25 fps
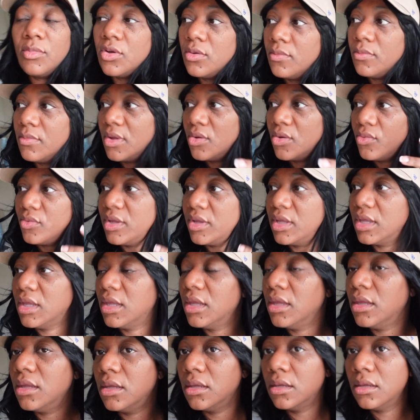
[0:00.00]
My
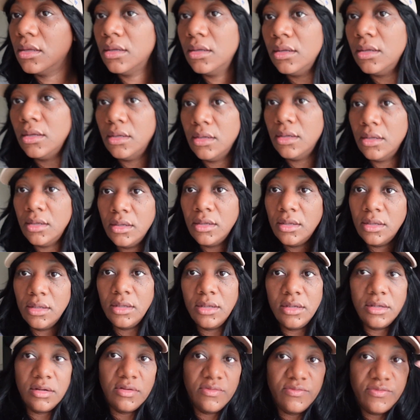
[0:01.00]
way in